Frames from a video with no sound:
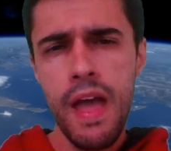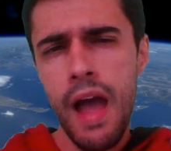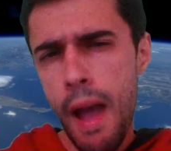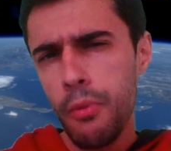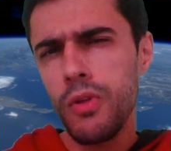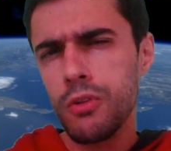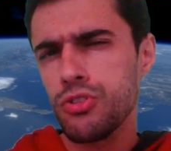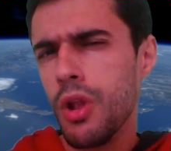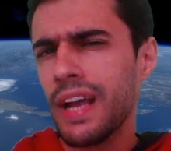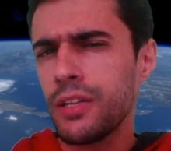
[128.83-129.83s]
I would also
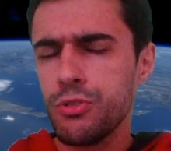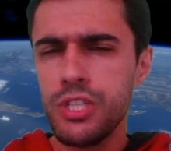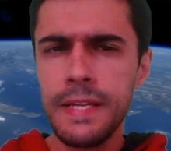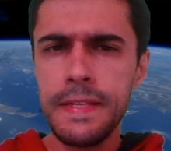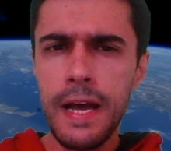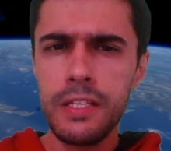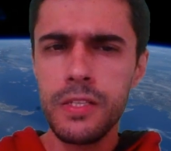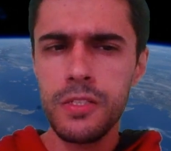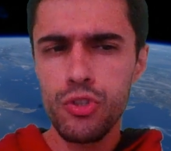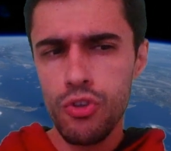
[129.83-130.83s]
like to say that
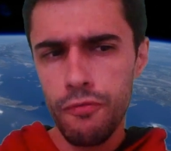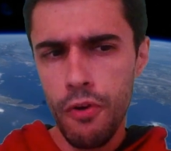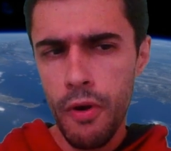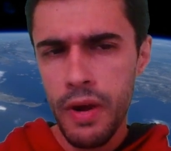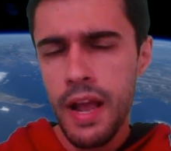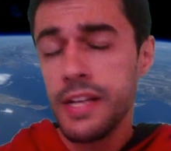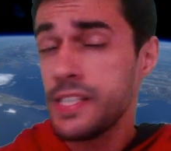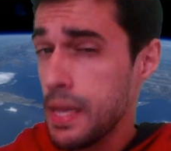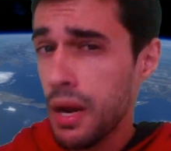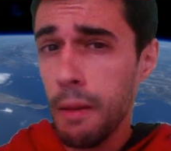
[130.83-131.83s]
so far
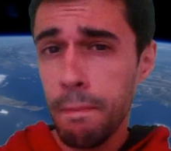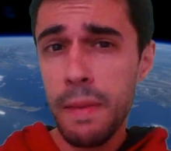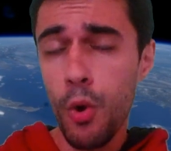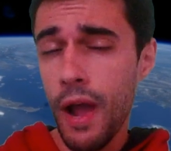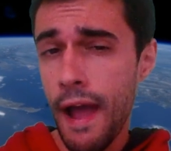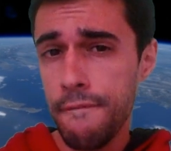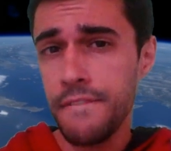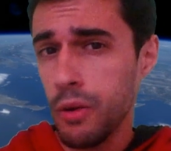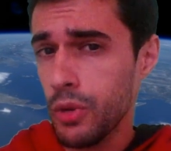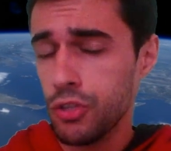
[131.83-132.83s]
several people have
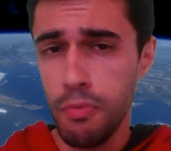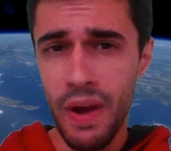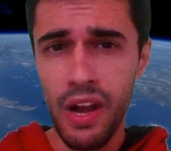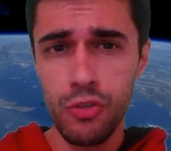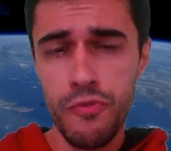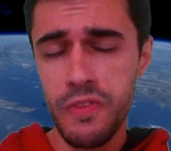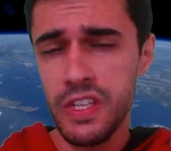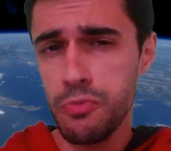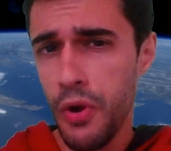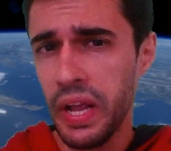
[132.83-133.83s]
found exoplanets through this
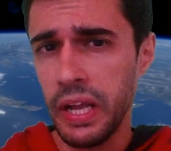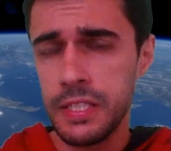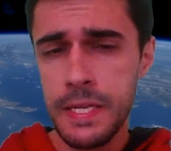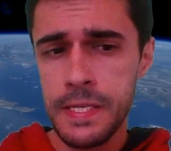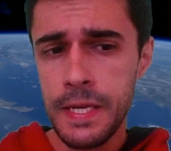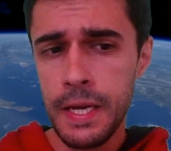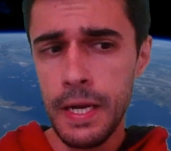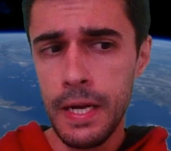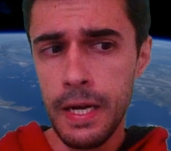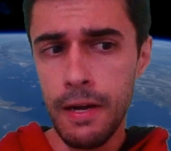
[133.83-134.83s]
project.
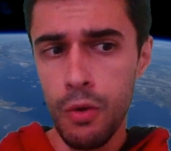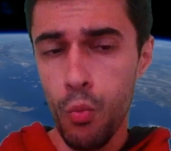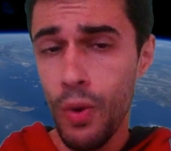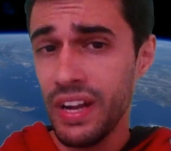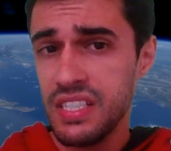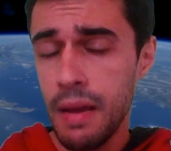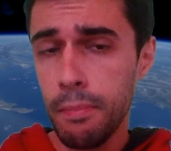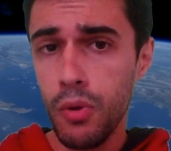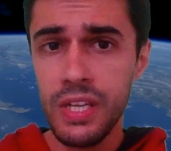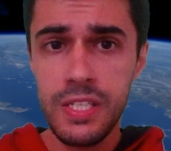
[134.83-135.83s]
One
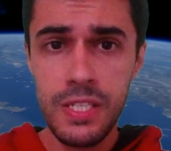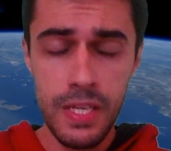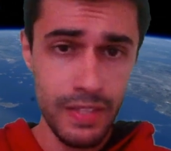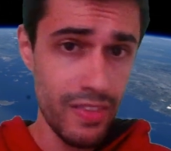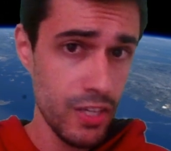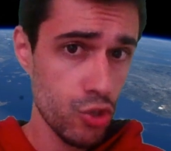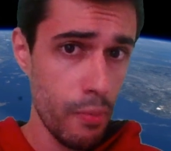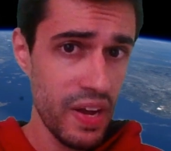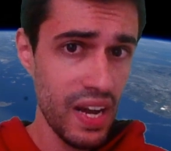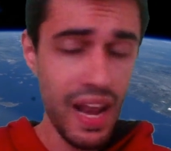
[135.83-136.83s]
example is the
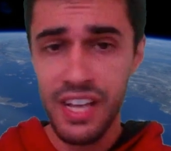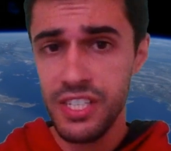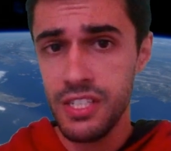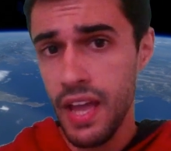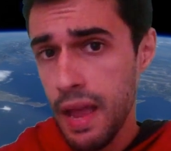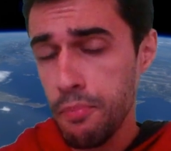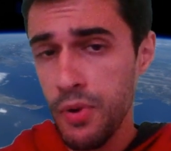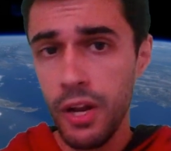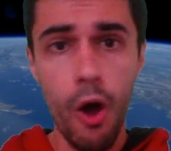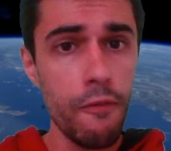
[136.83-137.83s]
discovery last
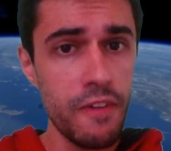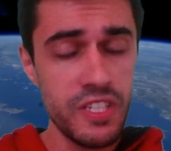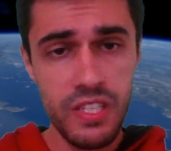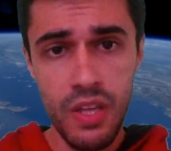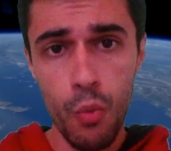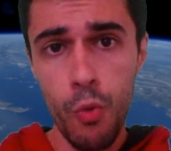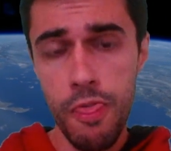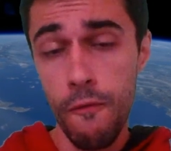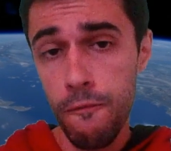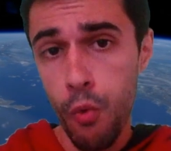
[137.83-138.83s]
April of a system with
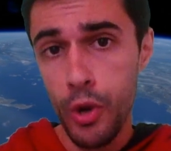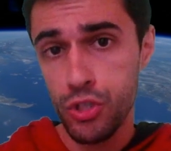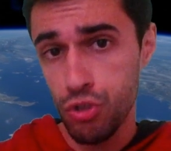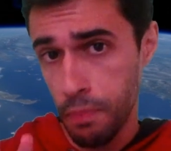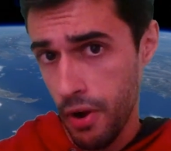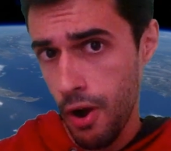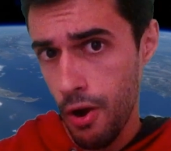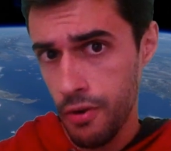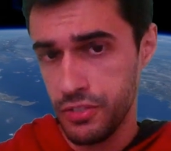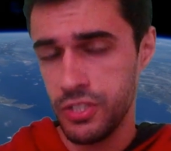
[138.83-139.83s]
4
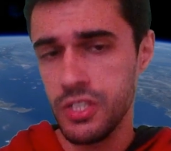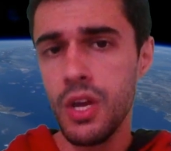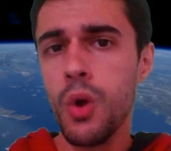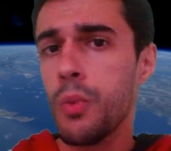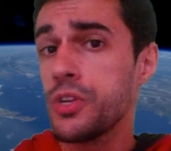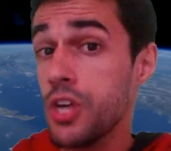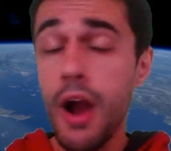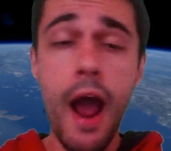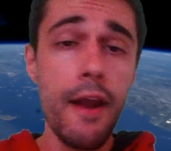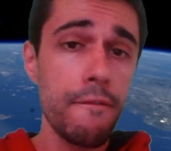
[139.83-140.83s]
super-Earths, which are
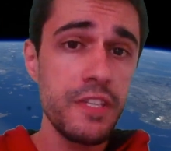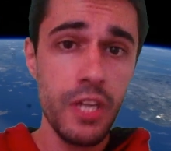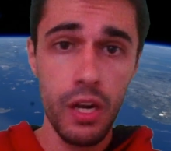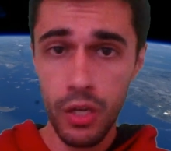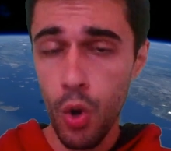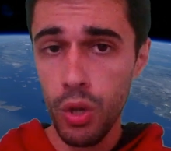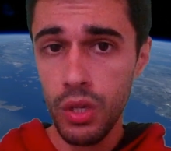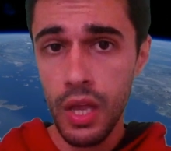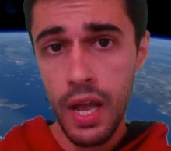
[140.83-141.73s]
unofficially called